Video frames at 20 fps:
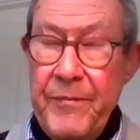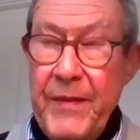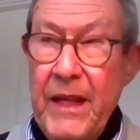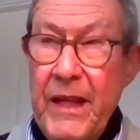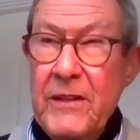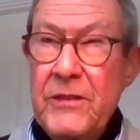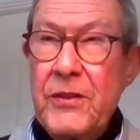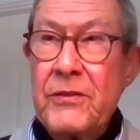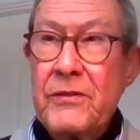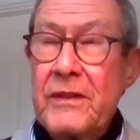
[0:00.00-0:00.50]

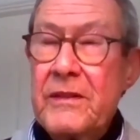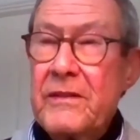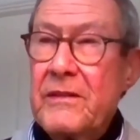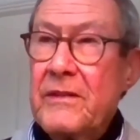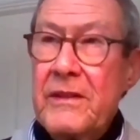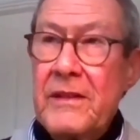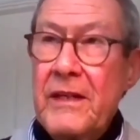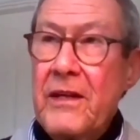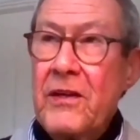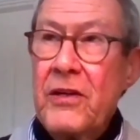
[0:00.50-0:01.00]
So
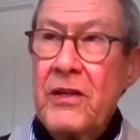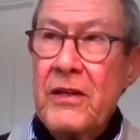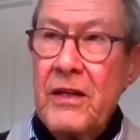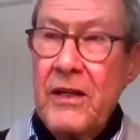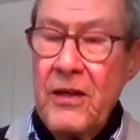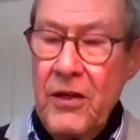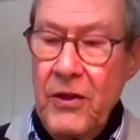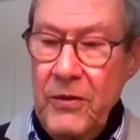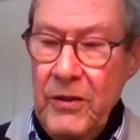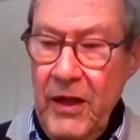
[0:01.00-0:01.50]
a
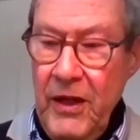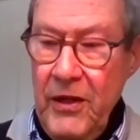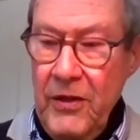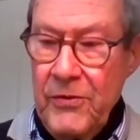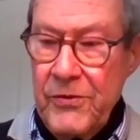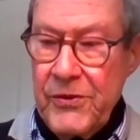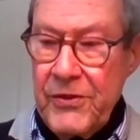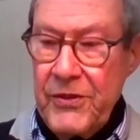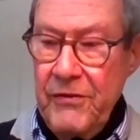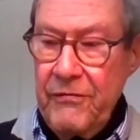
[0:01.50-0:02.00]
whole
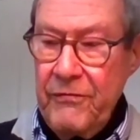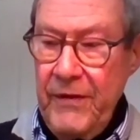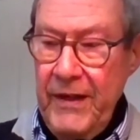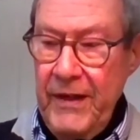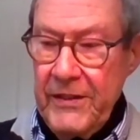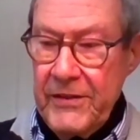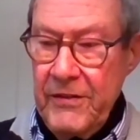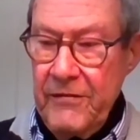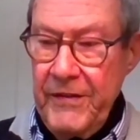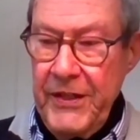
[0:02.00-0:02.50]
host of
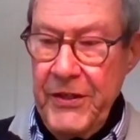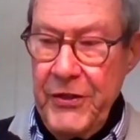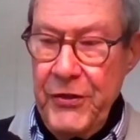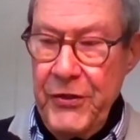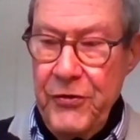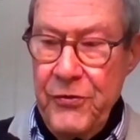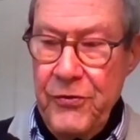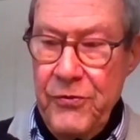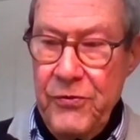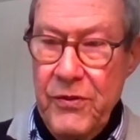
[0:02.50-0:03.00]
relatively
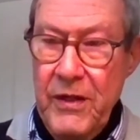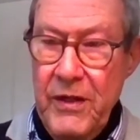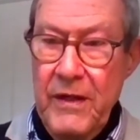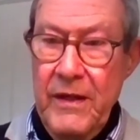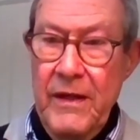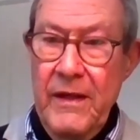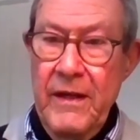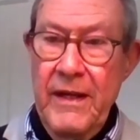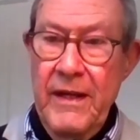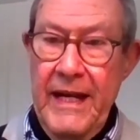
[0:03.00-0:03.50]
new
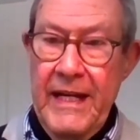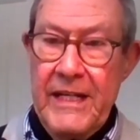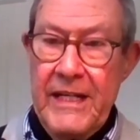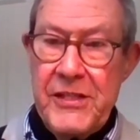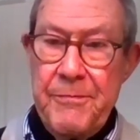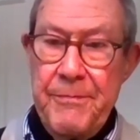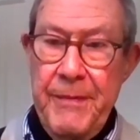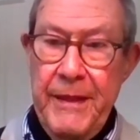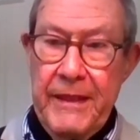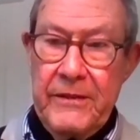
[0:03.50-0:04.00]

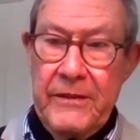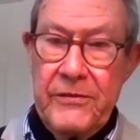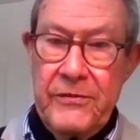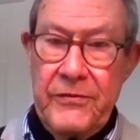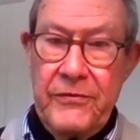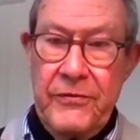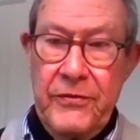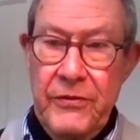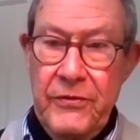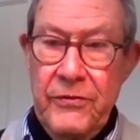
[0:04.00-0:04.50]
aspects
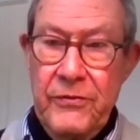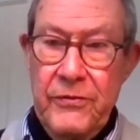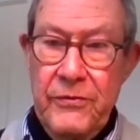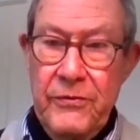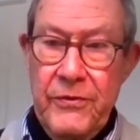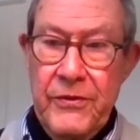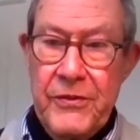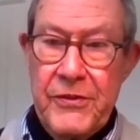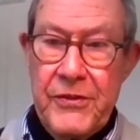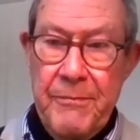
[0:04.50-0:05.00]
to
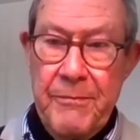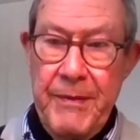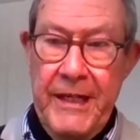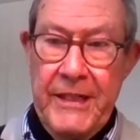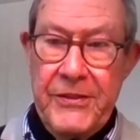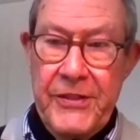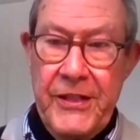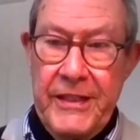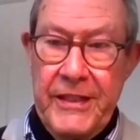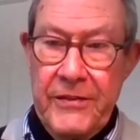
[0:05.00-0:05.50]
the supply
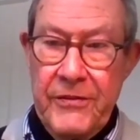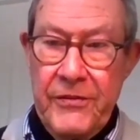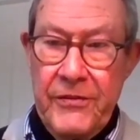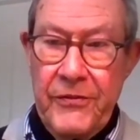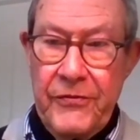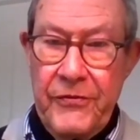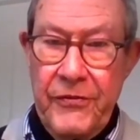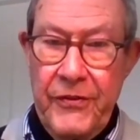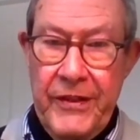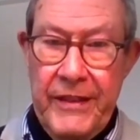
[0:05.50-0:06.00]
chain
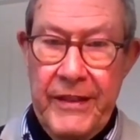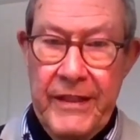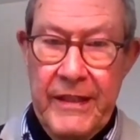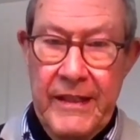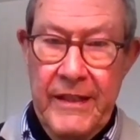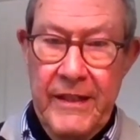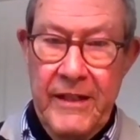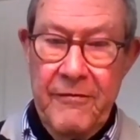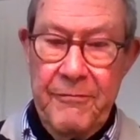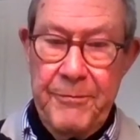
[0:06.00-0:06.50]
industry
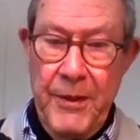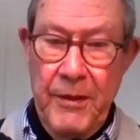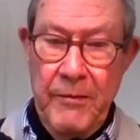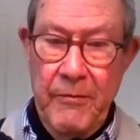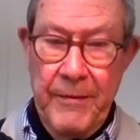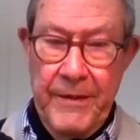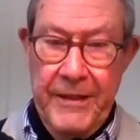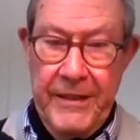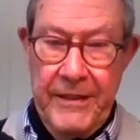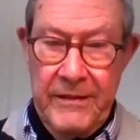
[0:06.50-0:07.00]
have
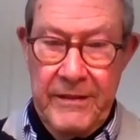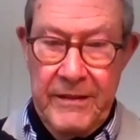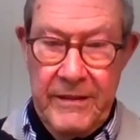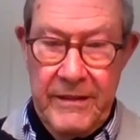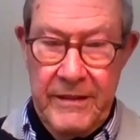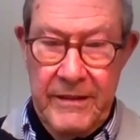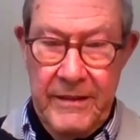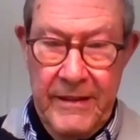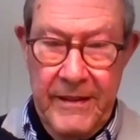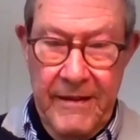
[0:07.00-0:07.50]
probably
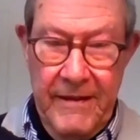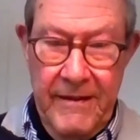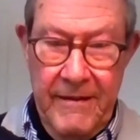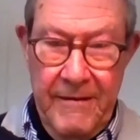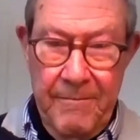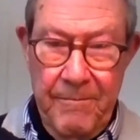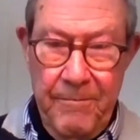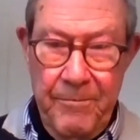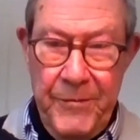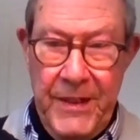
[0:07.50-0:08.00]

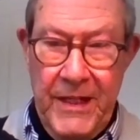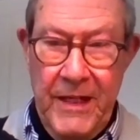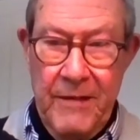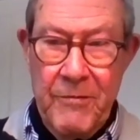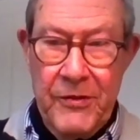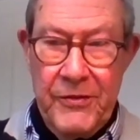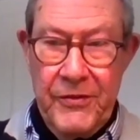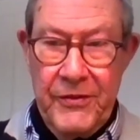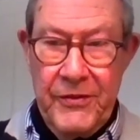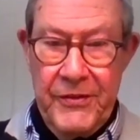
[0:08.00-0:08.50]
come
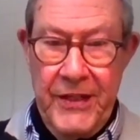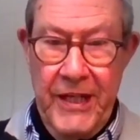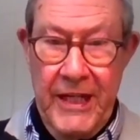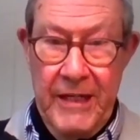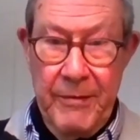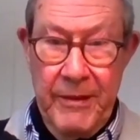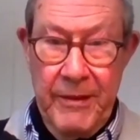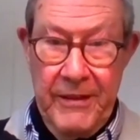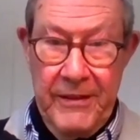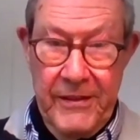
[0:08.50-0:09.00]
onto the
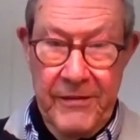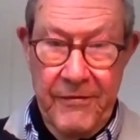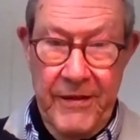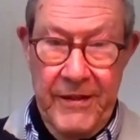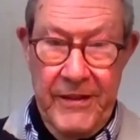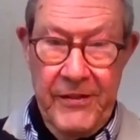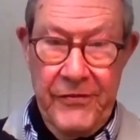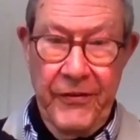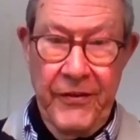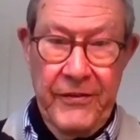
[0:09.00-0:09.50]
table in a
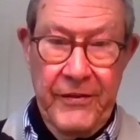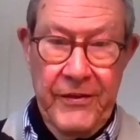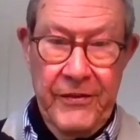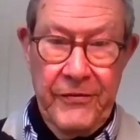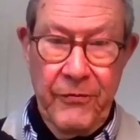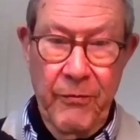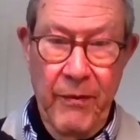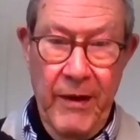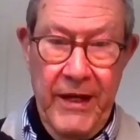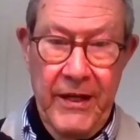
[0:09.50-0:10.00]
very
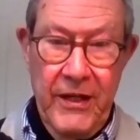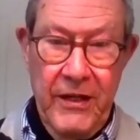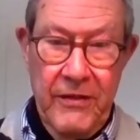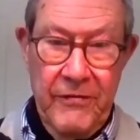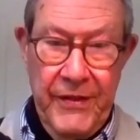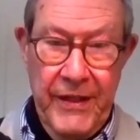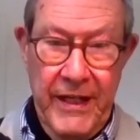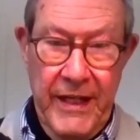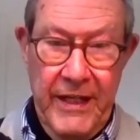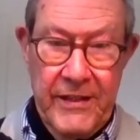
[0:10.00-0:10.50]
serious way over
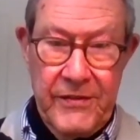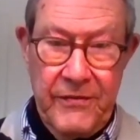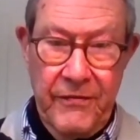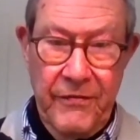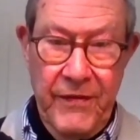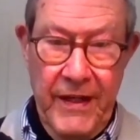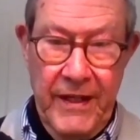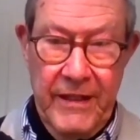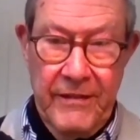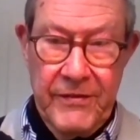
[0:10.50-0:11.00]
the last
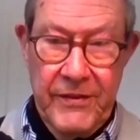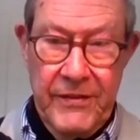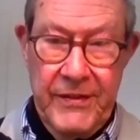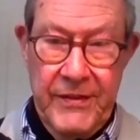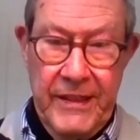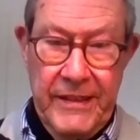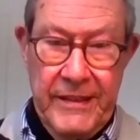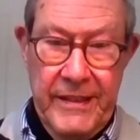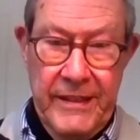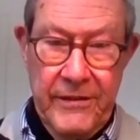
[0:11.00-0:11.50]
5 to
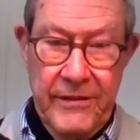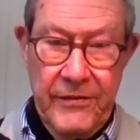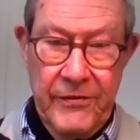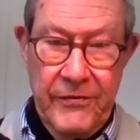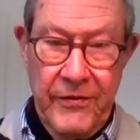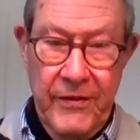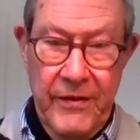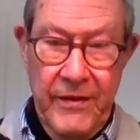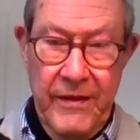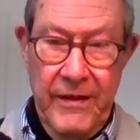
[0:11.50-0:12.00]
10 years.
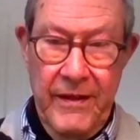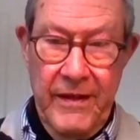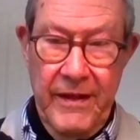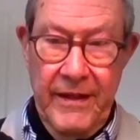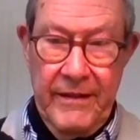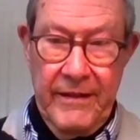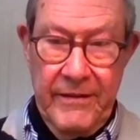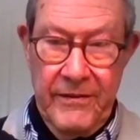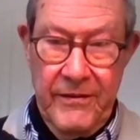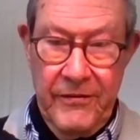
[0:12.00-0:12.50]

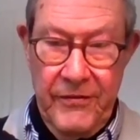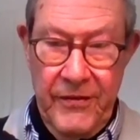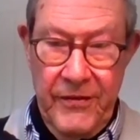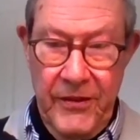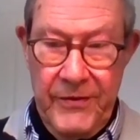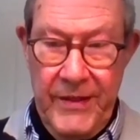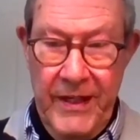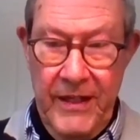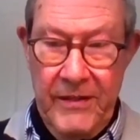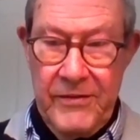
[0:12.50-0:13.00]
And there's no
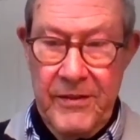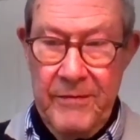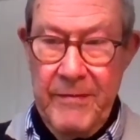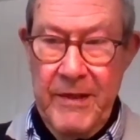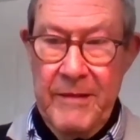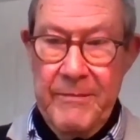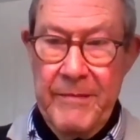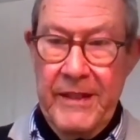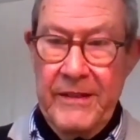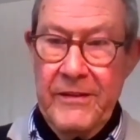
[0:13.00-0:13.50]
doubt to my
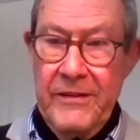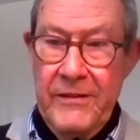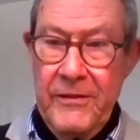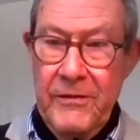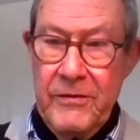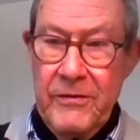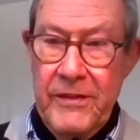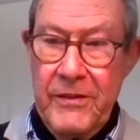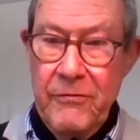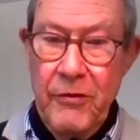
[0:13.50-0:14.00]
mind
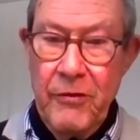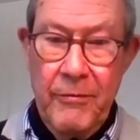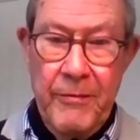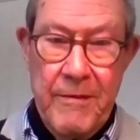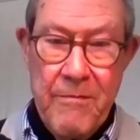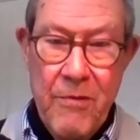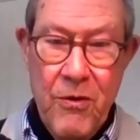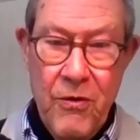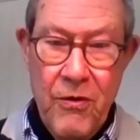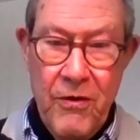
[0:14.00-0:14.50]
that there will be
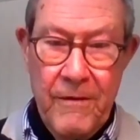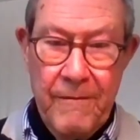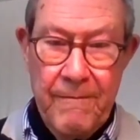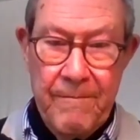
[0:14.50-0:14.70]
more